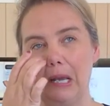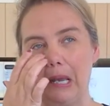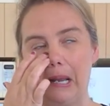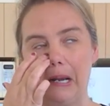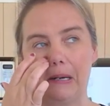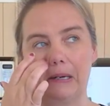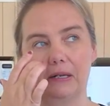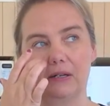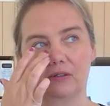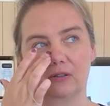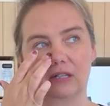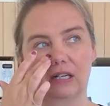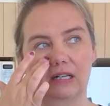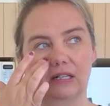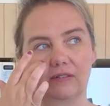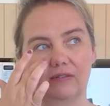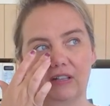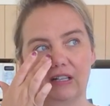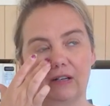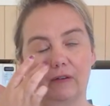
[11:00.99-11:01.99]
I don't know, kind
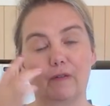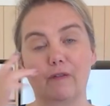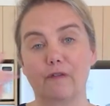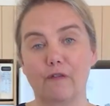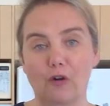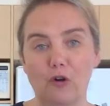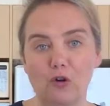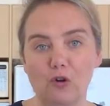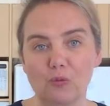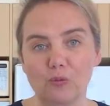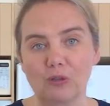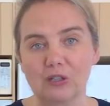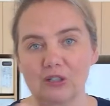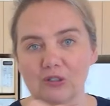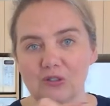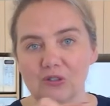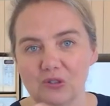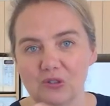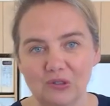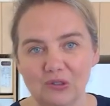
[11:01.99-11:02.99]
of like a foam when
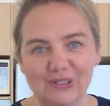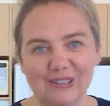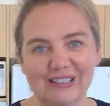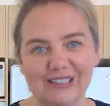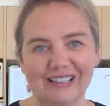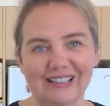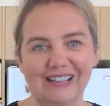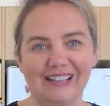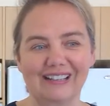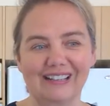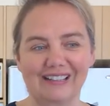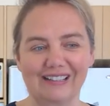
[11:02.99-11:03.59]
you do like